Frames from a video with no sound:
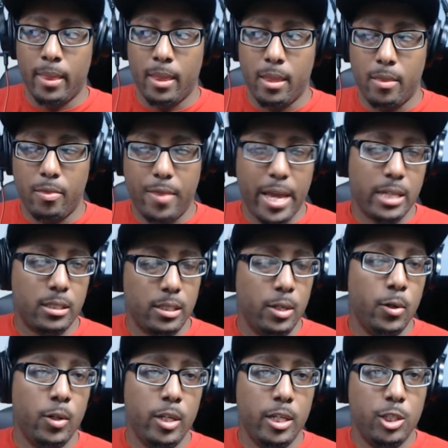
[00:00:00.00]
that's
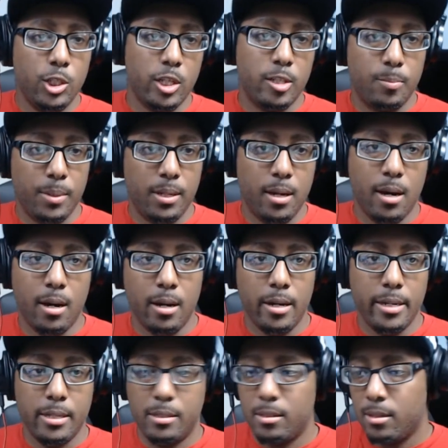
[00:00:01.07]
literally just
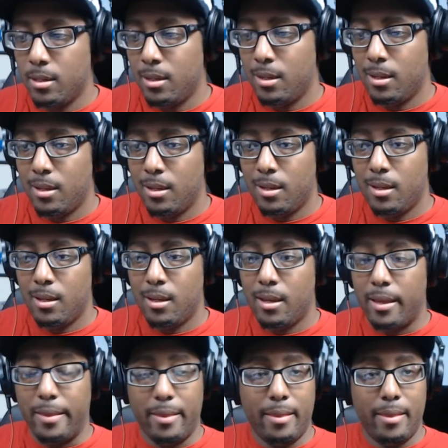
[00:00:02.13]
because
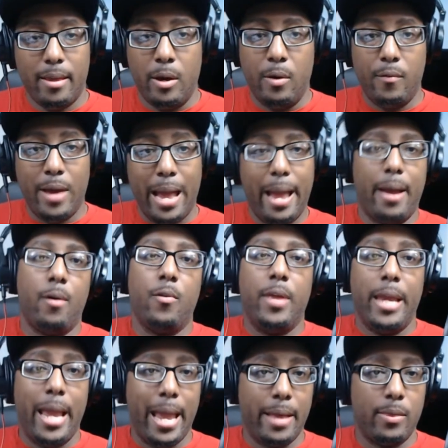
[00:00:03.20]
of how they
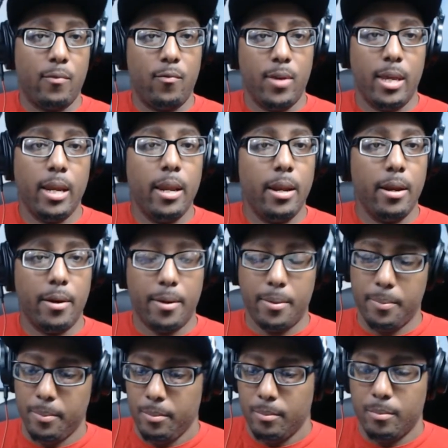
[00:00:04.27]
had to fit in there.
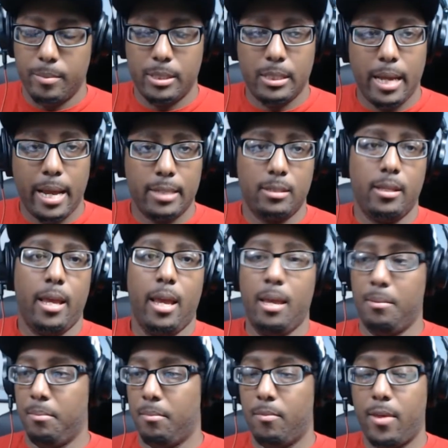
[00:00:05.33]
Besides that,
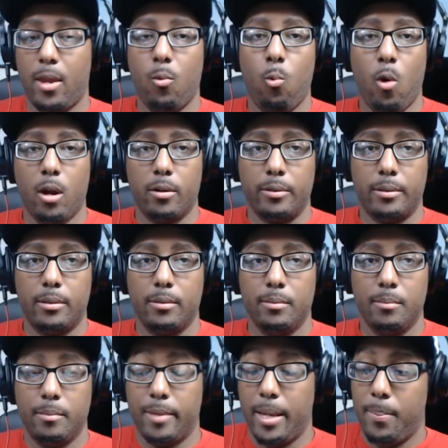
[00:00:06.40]
they work,
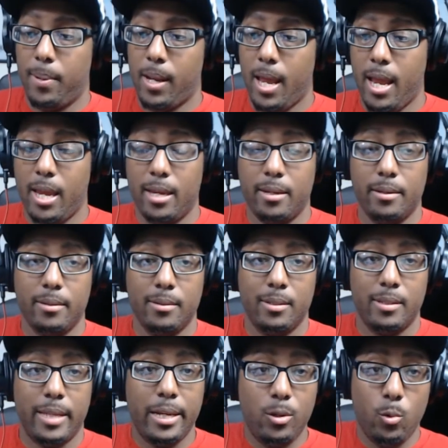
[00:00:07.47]
they play,
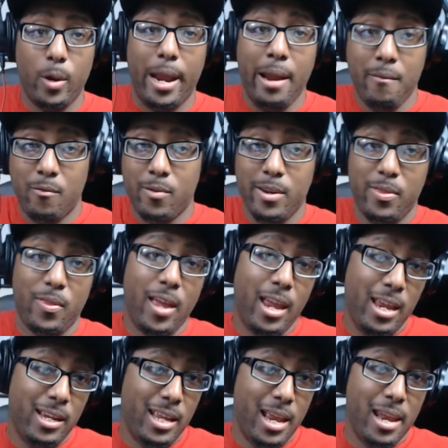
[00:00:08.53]
they do
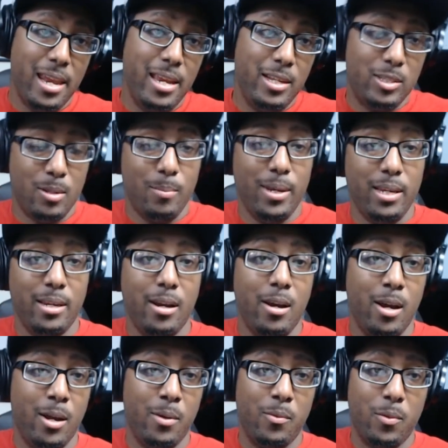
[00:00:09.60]
everything that needs to be
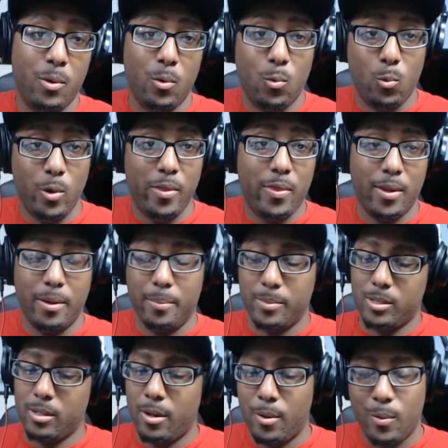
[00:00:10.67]
done with them.
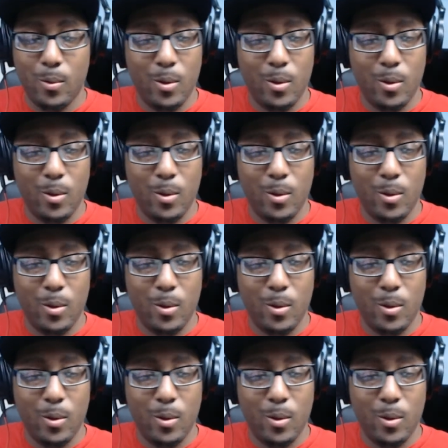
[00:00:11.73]
So